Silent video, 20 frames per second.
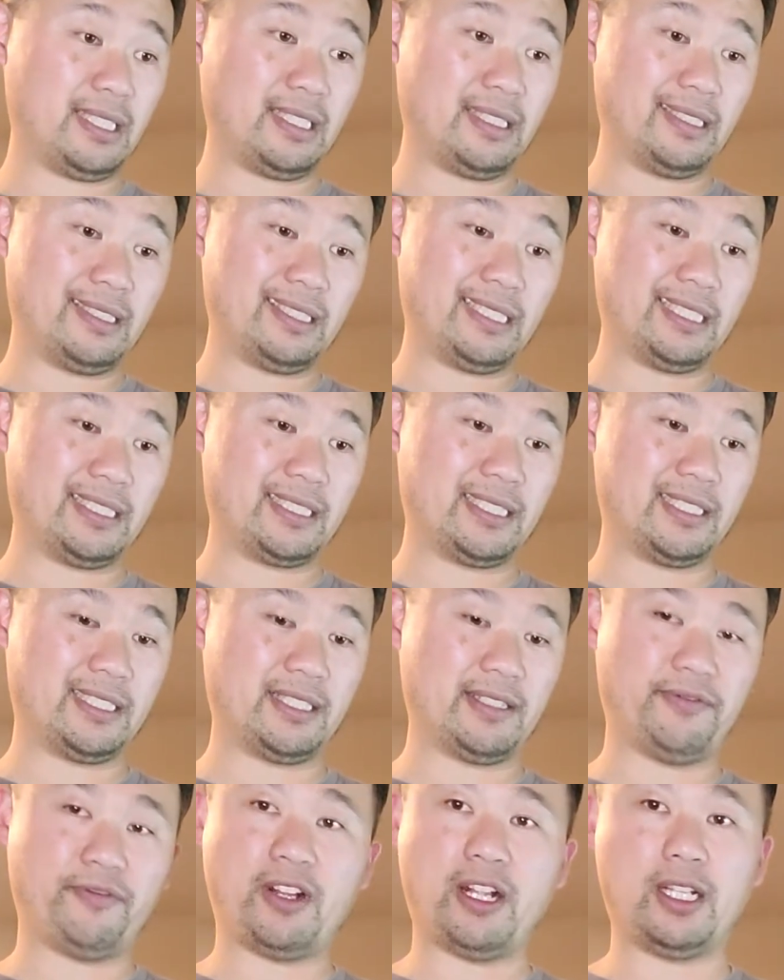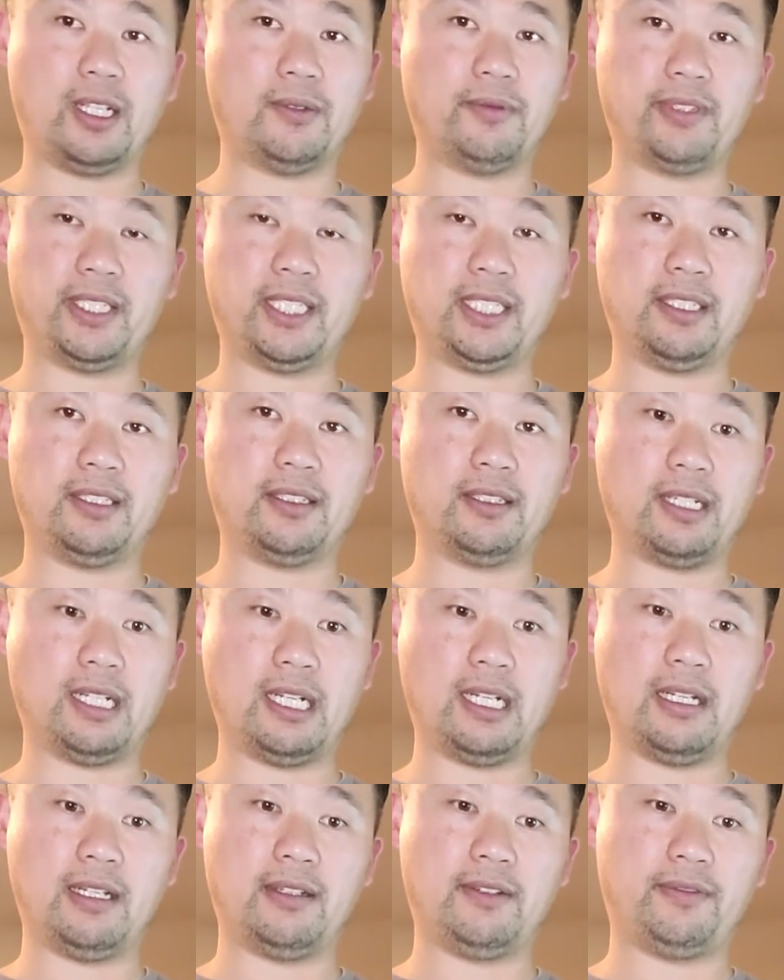This is a follow-up video
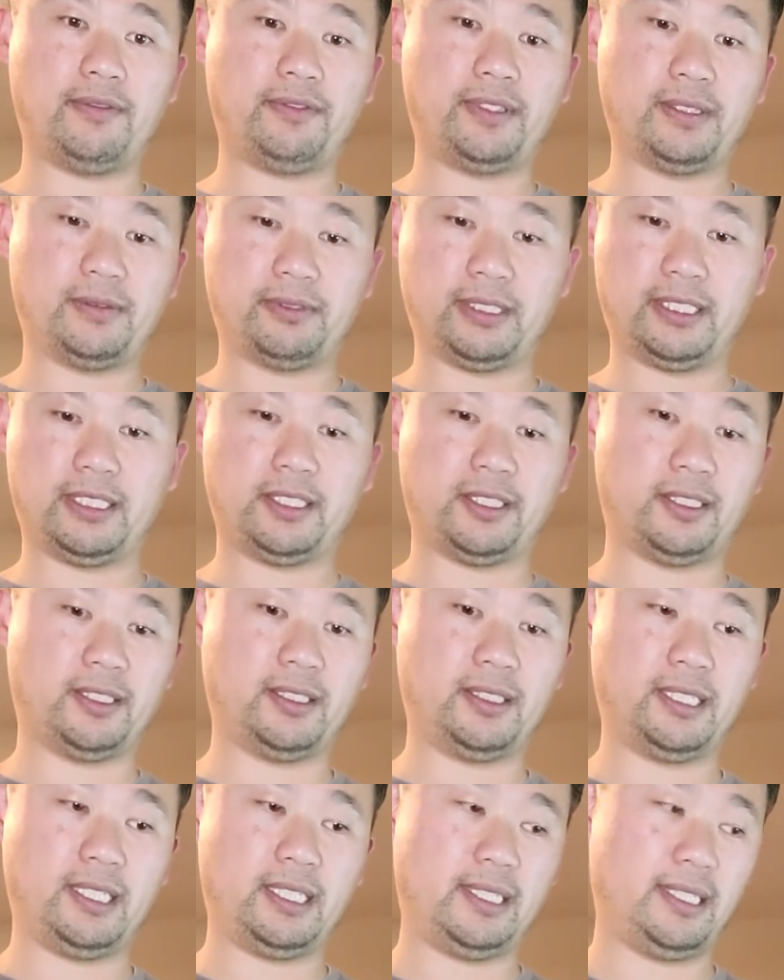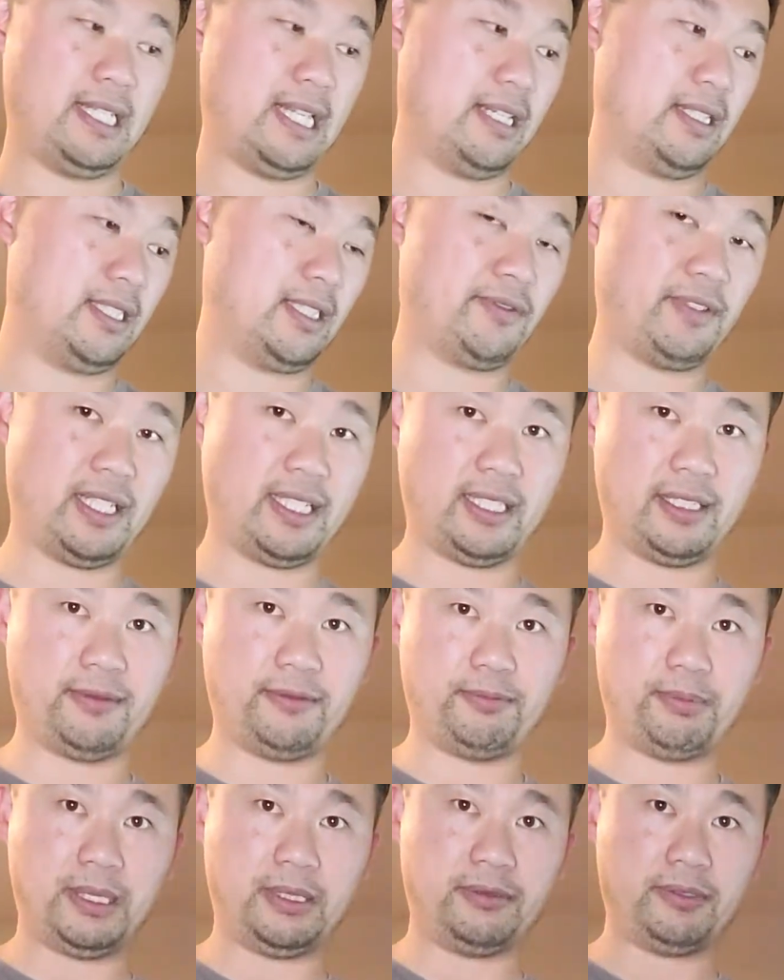of the return. Now it's finally
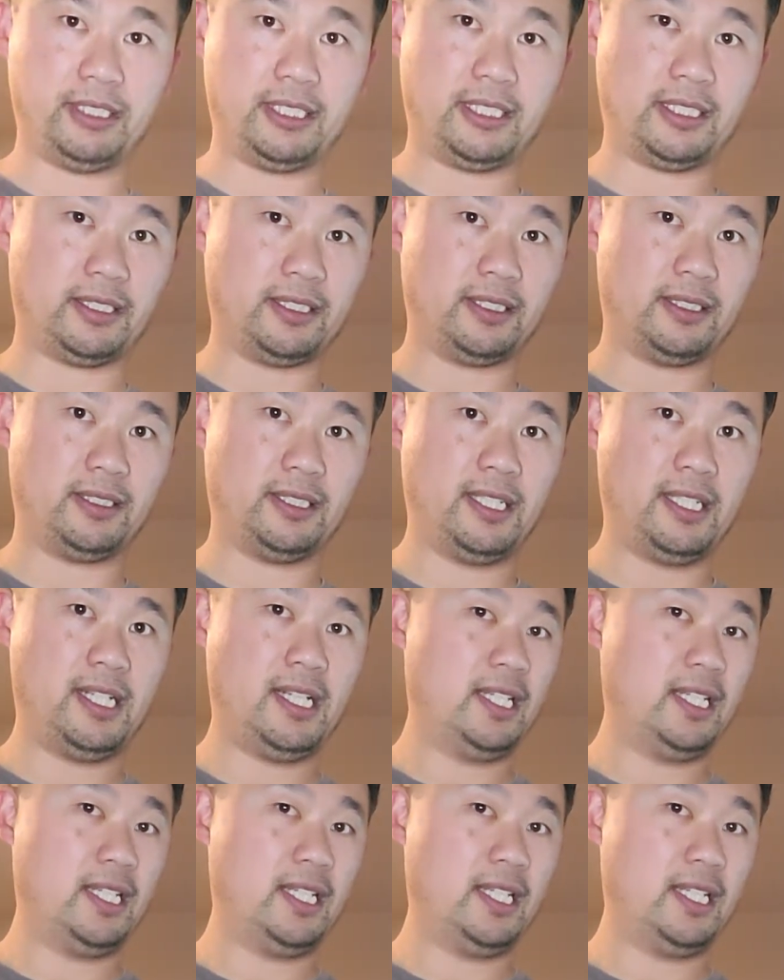been returned.